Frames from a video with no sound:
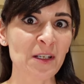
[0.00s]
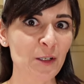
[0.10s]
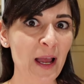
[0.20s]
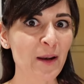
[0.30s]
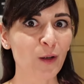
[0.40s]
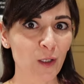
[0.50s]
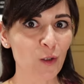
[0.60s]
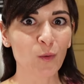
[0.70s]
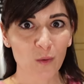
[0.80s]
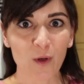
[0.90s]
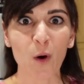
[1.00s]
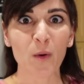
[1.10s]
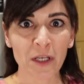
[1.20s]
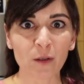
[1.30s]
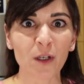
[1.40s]
And then you
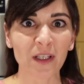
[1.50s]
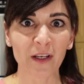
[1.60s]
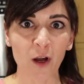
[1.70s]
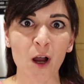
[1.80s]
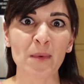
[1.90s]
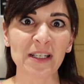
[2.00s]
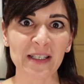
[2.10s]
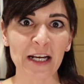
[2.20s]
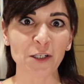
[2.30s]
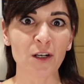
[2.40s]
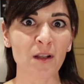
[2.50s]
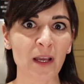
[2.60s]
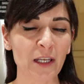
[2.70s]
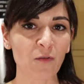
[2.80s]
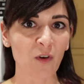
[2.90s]
go and you look at the comment section, and
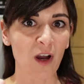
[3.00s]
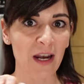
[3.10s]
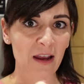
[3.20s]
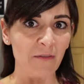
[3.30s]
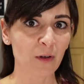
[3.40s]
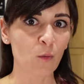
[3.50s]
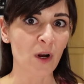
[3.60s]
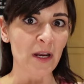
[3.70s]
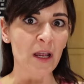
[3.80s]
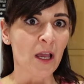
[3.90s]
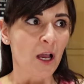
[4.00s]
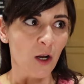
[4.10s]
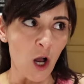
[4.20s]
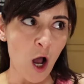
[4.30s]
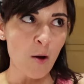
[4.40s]
then you've got everyone
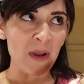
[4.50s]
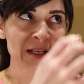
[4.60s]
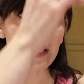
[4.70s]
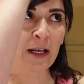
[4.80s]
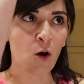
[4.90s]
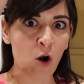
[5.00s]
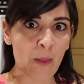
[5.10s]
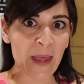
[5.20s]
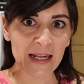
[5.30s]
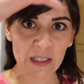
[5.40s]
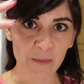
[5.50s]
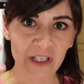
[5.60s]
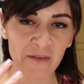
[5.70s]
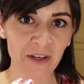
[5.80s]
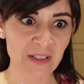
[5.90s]
commenting on that
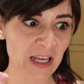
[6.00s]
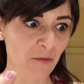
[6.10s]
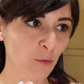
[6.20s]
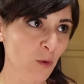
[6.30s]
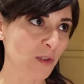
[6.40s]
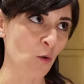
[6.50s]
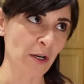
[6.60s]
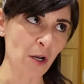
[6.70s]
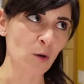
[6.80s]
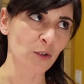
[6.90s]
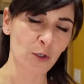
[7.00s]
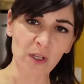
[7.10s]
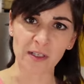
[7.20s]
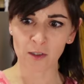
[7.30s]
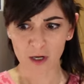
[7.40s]
specific set of rules going, no, do
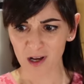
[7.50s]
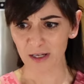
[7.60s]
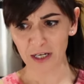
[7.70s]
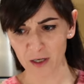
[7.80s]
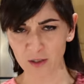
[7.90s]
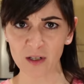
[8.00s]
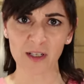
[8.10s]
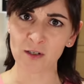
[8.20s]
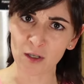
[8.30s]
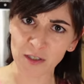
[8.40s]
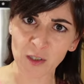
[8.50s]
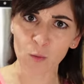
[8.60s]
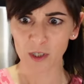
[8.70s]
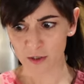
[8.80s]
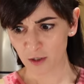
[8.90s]
this. No, you got to do this. No, this is worse.